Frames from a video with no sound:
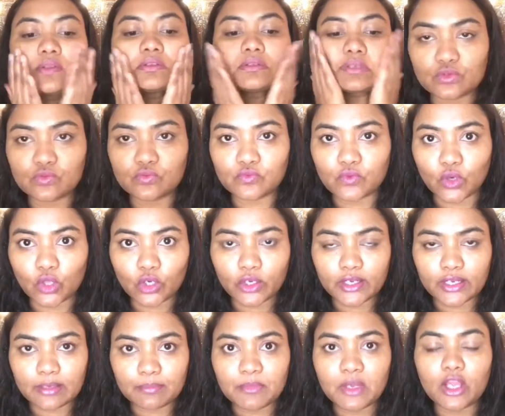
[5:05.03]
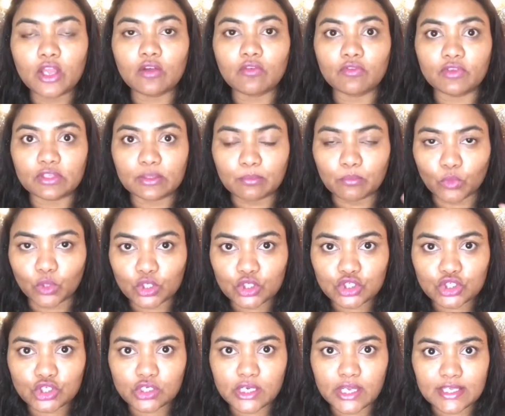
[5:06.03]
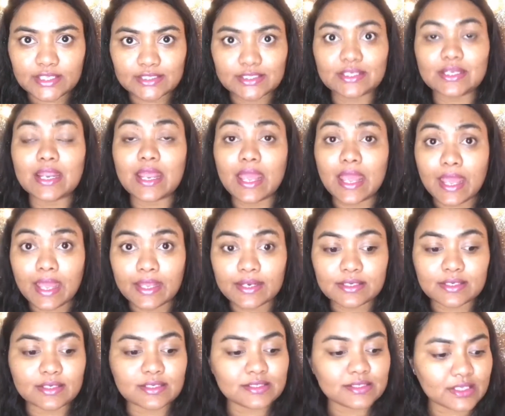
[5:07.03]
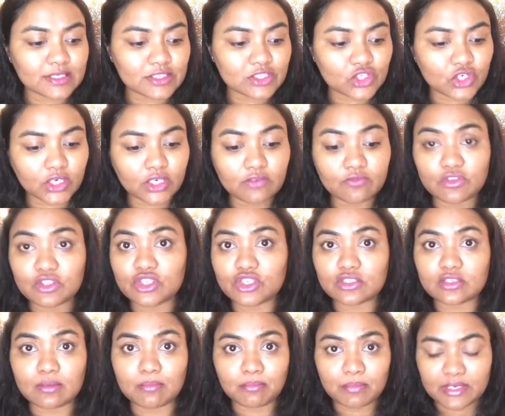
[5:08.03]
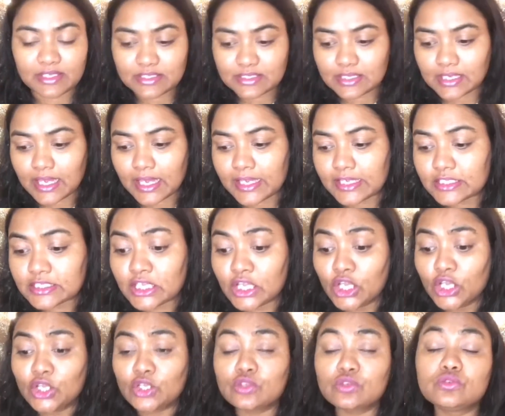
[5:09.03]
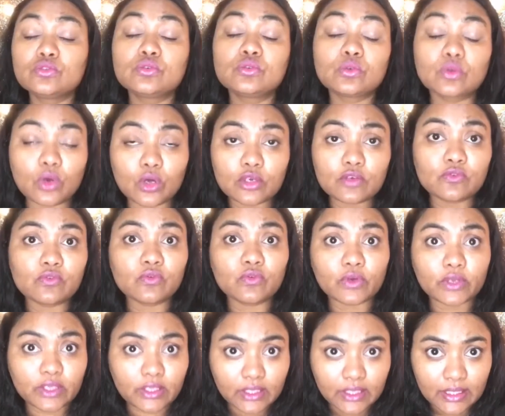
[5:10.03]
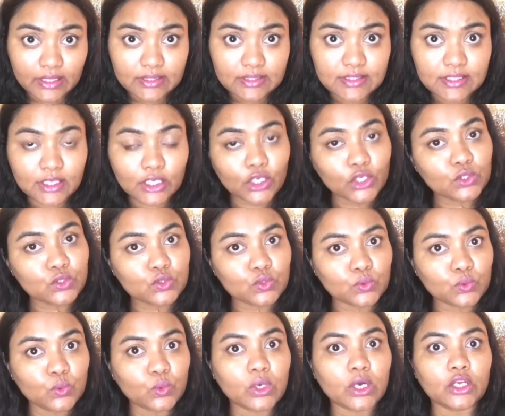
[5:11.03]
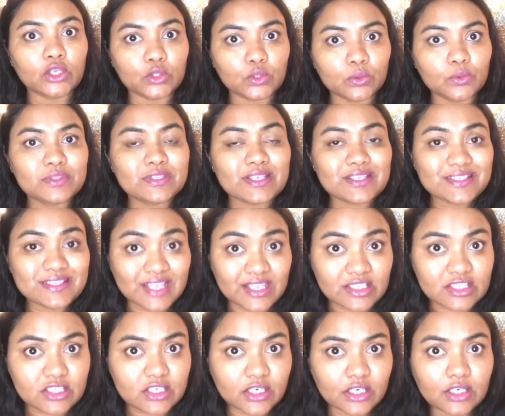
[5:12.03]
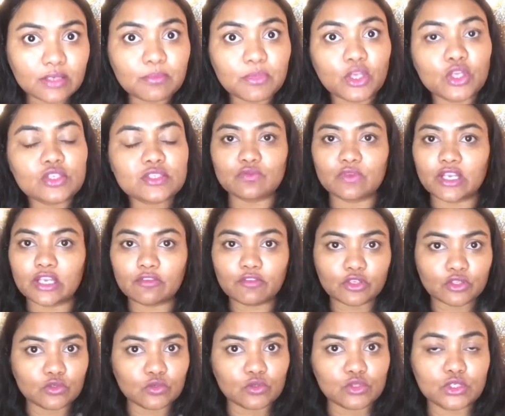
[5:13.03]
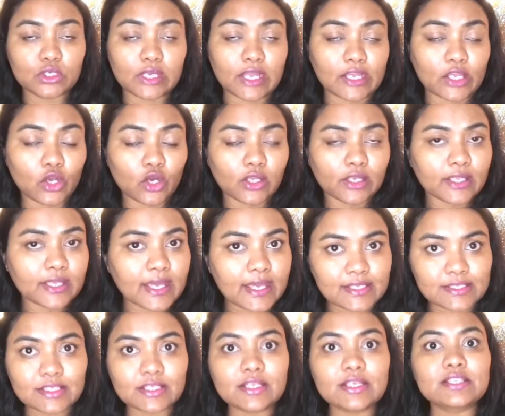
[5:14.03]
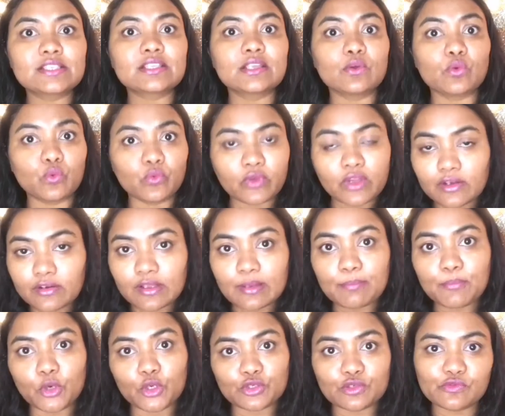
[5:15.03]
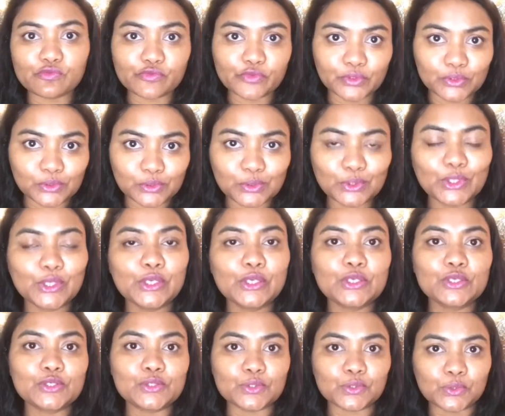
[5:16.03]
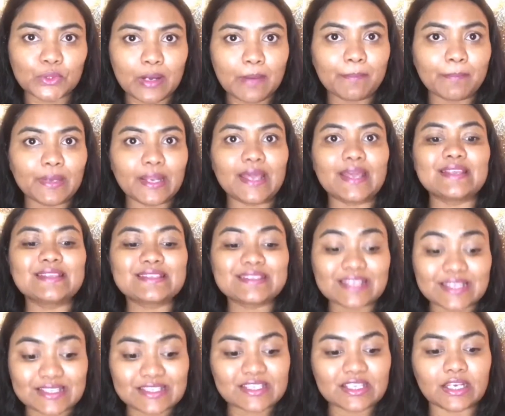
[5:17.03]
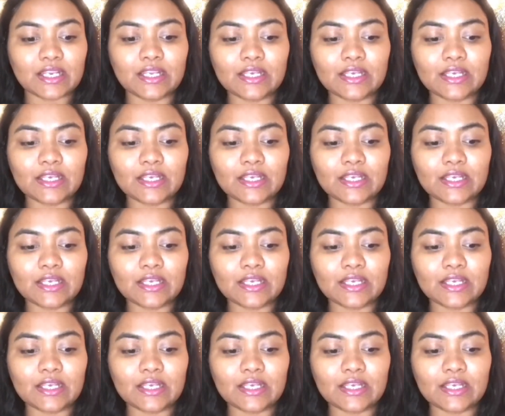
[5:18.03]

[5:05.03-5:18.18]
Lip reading: Follow it up with a moisturizer and a sunscreen, which is a must, guys. Do not forget to use sunscreen, because whenever you use glycolic acid, it's very important for you to apply sunscreen.